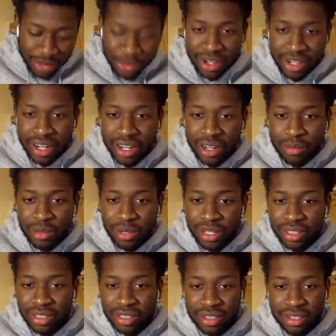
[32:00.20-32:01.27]
I'm a very calm
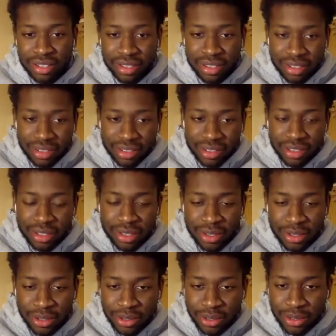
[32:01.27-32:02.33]
person,
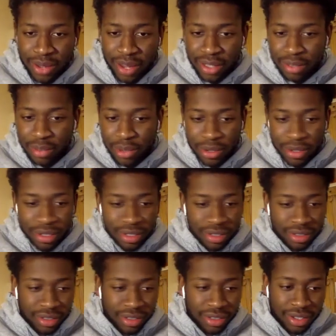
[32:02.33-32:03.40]
not too
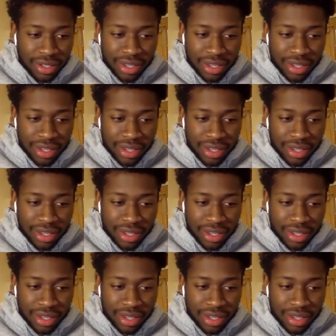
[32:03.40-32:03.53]
outspoken.